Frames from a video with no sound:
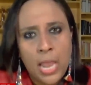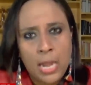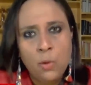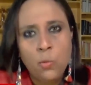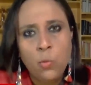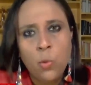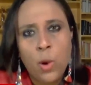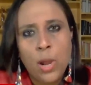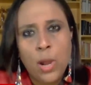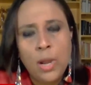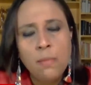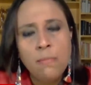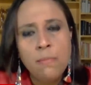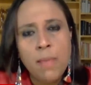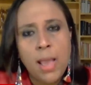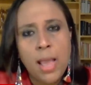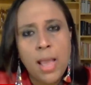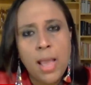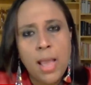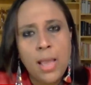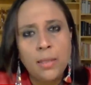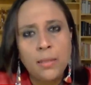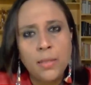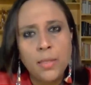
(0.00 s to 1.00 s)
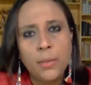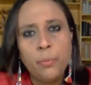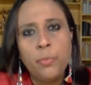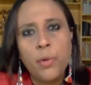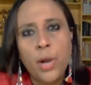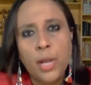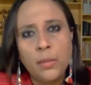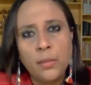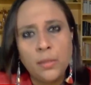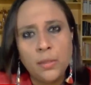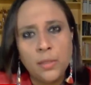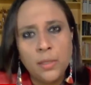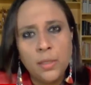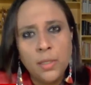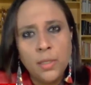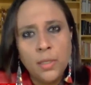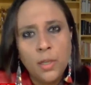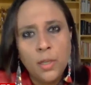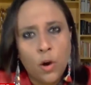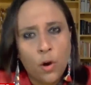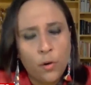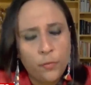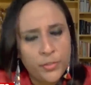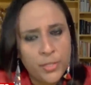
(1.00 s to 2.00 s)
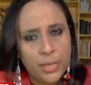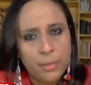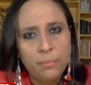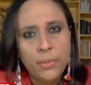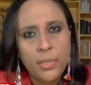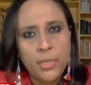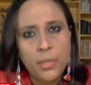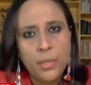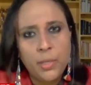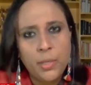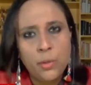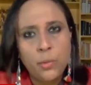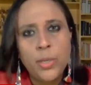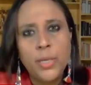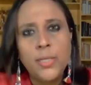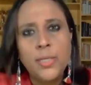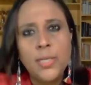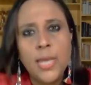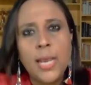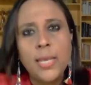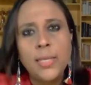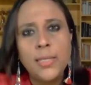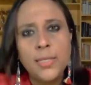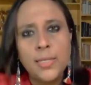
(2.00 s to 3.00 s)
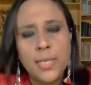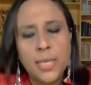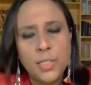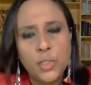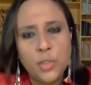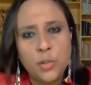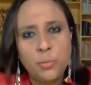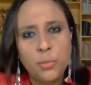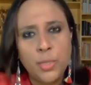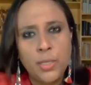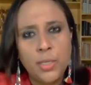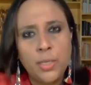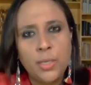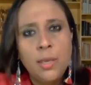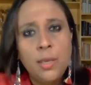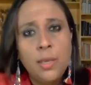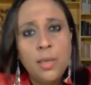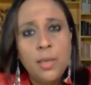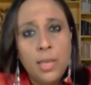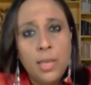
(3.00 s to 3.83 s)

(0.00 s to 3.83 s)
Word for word: And one man, the brother of somebody who had died, said to me,